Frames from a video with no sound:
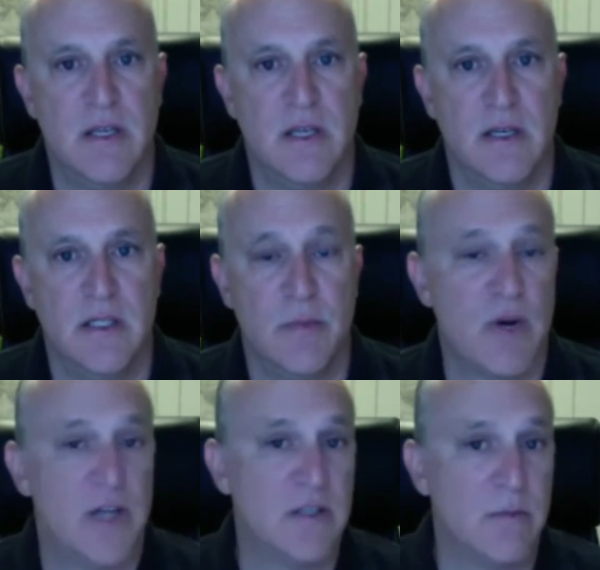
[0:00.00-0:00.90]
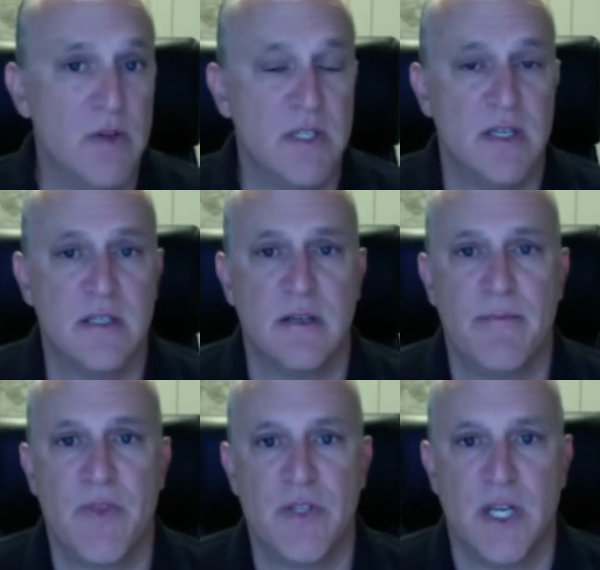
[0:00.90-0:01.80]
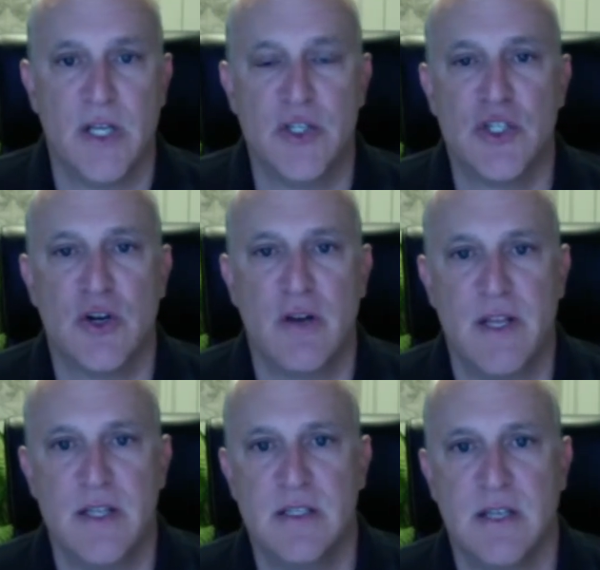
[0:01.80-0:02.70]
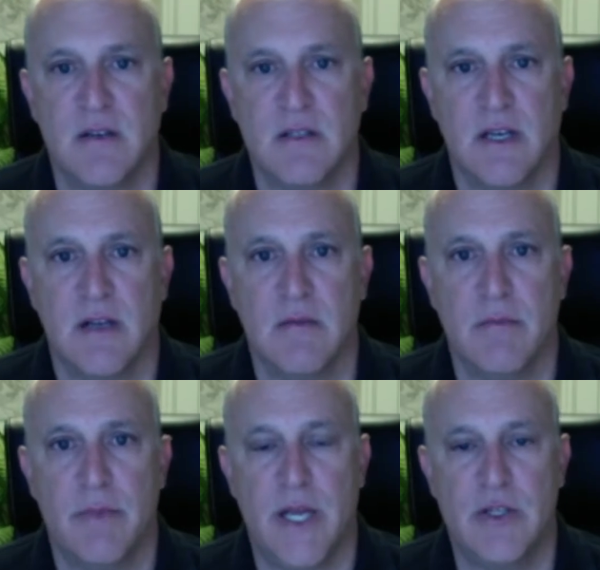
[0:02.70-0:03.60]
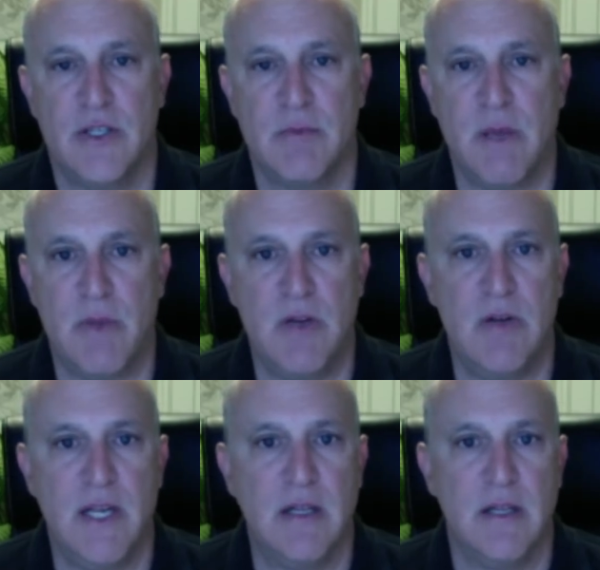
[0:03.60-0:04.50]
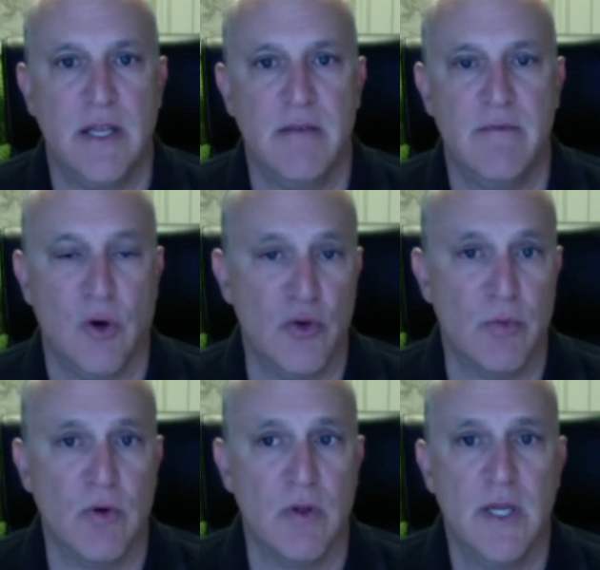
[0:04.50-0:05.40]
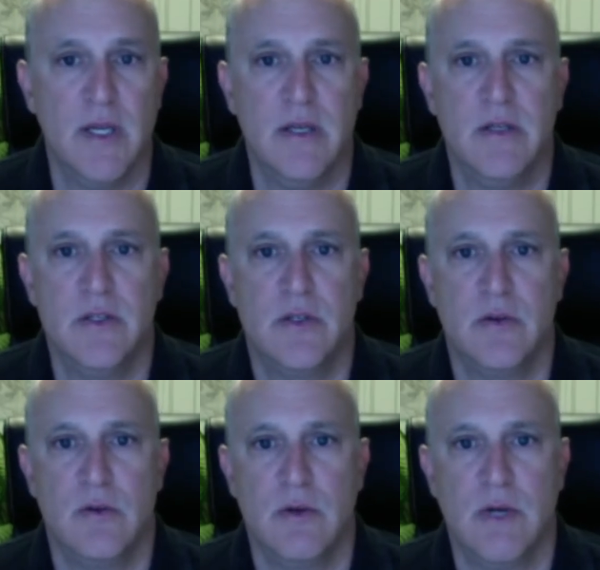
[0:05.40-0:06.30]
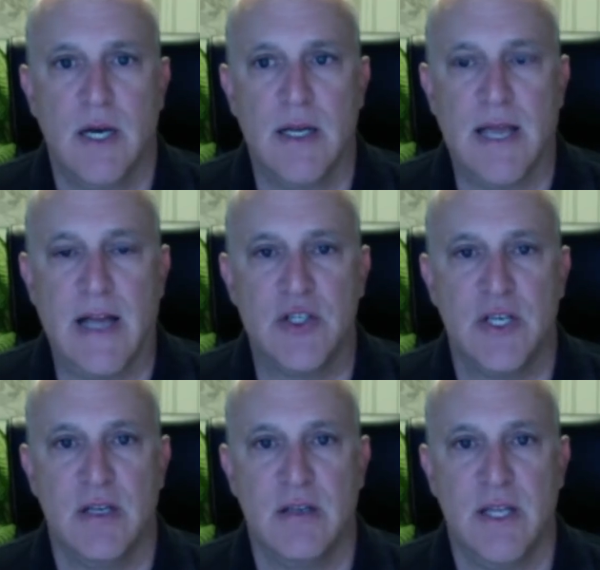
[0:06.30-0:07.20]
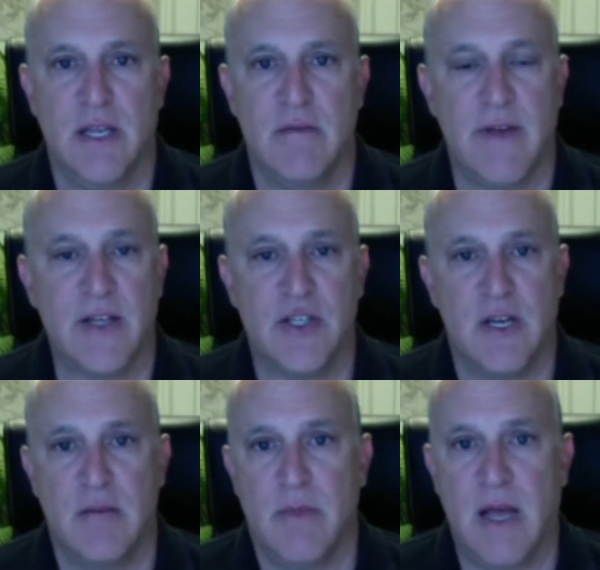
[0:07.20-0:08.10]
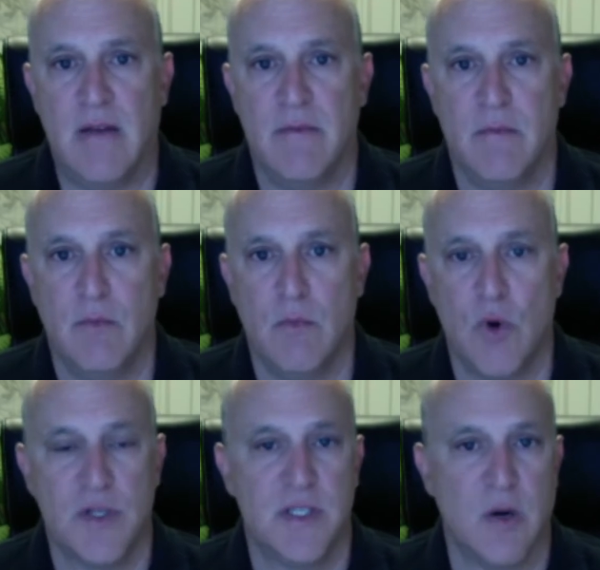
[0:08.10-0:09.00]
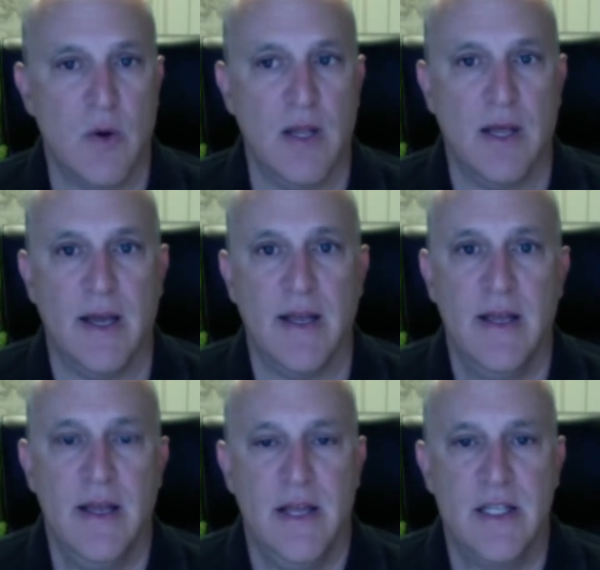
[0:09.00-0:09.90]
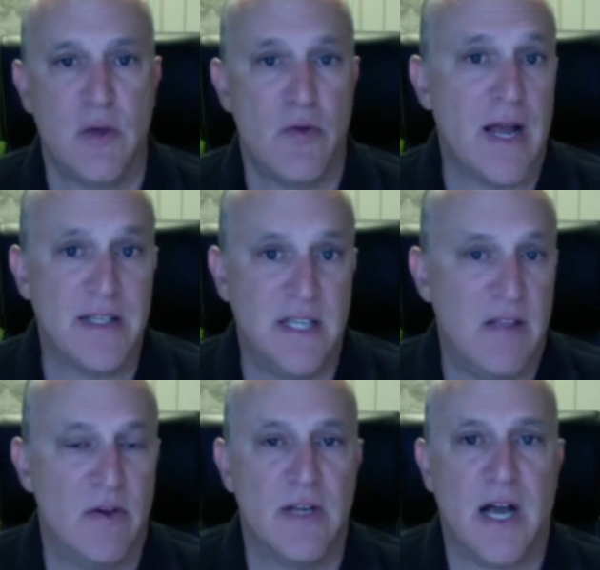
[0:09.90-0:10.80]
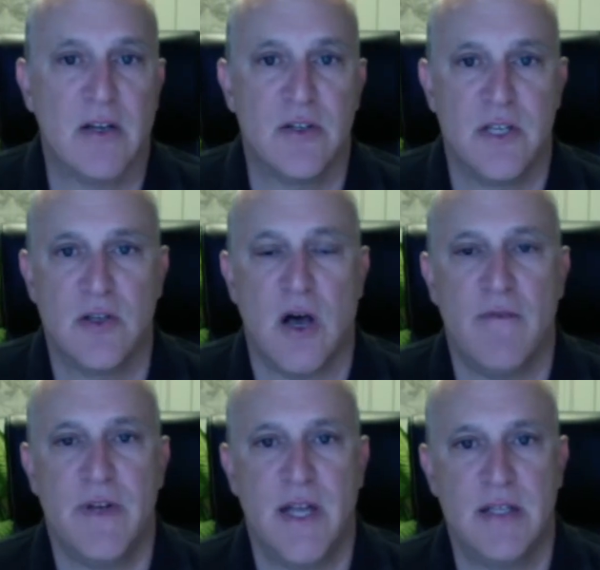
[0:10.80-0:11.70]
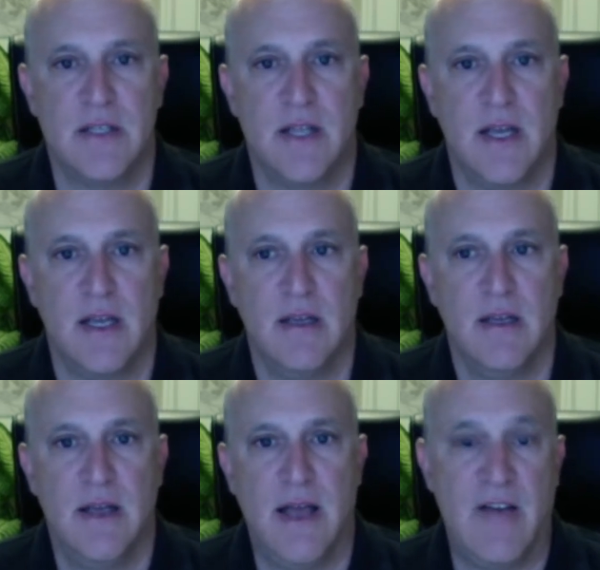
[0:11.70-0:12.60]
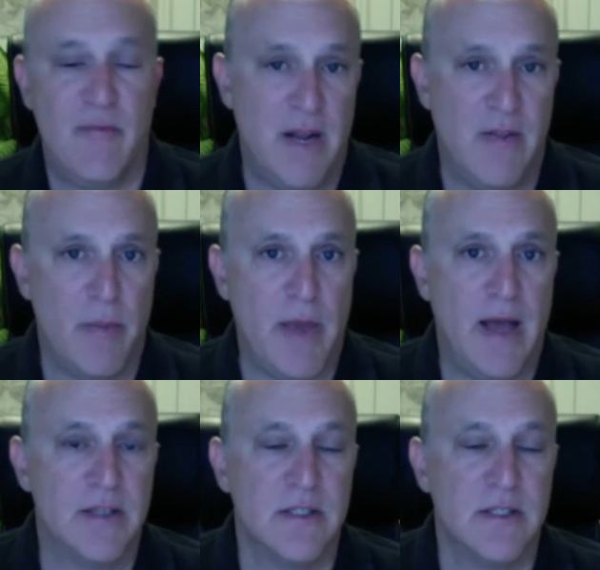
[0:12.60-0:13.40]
depressed immune system, there's a concern that sickle cell patients may be uniquely vulnerable to catching the infection and have worse sequelae. And so they're not seeing their doctors as often as they have been in the past.